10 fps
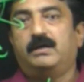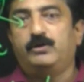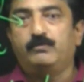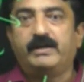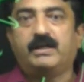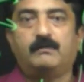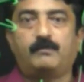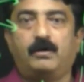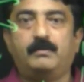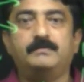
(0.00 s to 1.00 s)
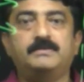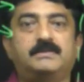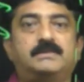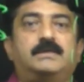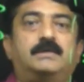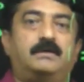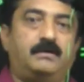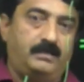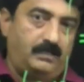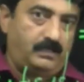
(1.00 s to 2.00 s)
numerical problems
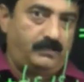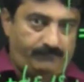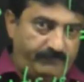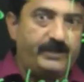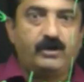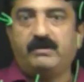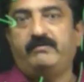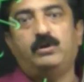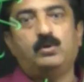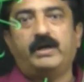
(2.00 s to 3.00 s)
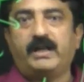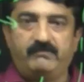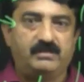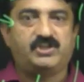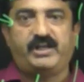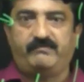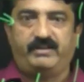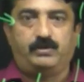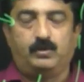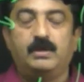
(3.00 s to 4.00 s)
video I will do and I will share
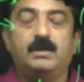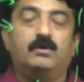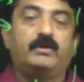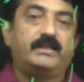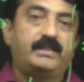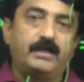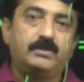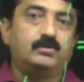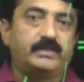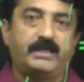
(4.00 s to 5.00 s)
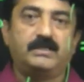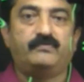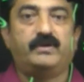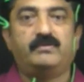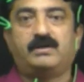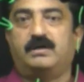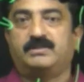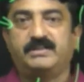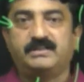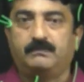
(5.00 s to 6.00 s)
with you. Okay, thank you for your
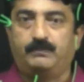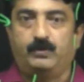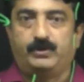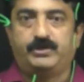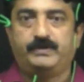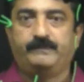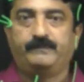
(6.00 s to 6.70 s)
constant support.